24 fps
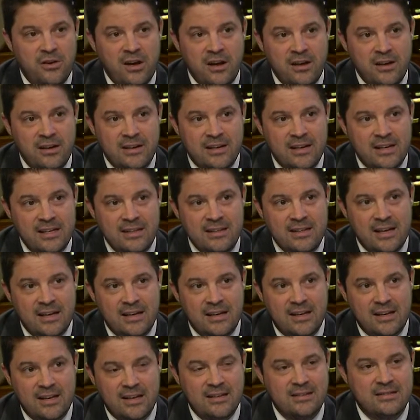not going to get
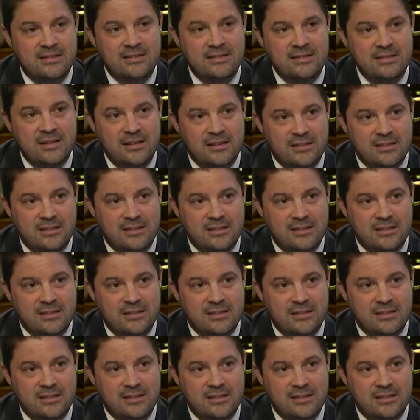that case